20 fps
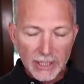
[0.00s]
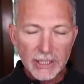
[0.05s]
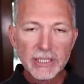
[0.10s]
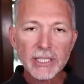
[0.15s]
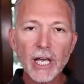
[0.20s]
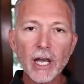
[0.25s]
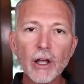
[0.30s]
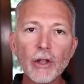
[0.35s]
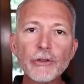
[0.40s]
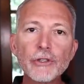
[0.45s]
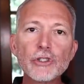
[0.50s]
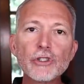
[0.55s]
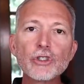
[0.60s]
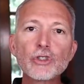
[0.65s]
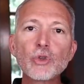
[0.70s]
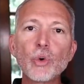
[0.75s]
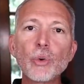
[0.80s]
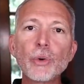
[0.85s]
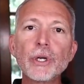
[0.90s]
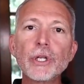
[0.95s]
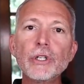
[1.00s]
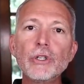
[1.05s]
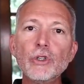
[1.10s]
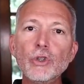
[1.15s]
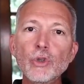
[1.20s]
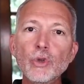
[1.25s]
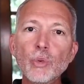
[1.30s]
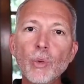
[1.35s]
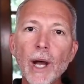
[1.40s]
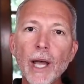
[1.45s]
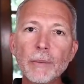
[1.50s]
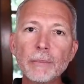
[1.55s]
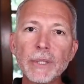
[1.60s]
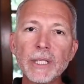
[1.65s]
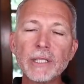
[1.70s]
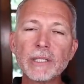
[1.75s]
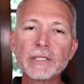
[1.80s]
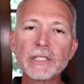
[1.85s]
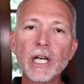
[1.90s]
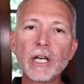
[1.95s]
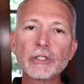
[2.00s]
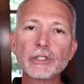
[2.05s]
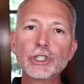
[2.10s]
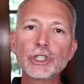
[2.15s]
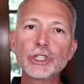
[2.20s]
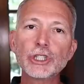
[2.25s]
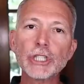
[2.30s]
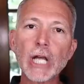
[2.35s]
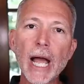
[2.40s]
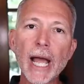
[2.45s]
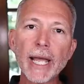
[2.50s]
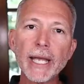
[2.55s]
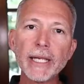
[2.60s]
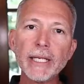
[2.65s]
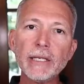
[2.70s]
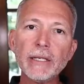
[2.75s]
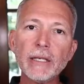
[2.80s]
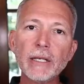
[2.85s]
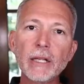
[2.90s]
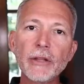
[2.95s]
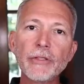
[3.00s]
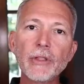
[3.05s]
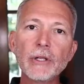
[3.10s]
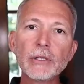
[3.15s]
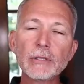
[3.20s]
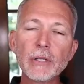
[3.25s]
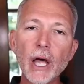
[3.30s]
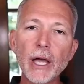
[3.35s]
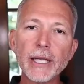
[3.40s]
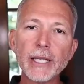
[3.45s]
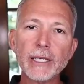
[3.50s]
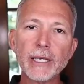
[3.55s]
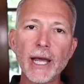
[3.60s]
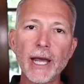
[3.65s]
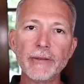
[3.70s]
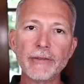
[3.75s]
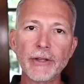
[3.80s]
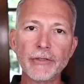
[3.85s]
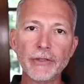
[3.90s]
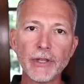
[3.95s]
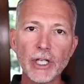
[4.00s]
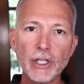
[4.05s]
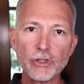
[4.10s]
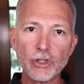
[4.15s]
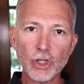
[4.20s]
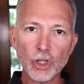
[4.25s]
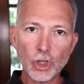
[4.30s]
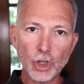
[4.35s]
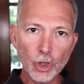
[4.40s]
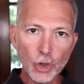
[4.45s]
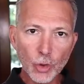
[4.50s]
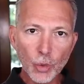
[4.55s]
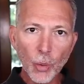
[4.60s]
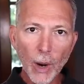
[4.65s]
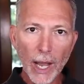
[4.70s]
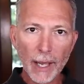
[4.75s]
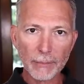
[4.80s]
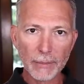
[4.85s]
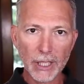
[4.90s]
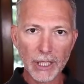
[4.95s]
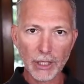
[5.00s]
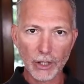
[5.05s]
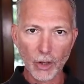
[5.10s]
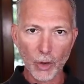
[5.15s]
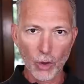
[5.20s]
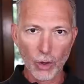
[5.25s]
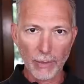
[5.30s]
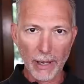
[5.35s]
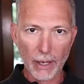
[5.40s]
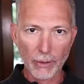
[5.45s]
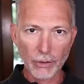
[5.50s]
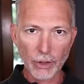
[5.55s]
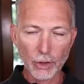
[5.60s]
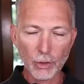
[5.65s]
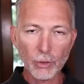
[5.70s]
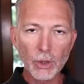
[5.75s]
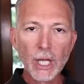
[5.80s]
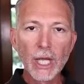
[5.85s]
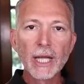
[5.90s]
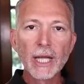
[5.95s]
Tell the story you want me to tell. Shine the light on the things you want me to know about you,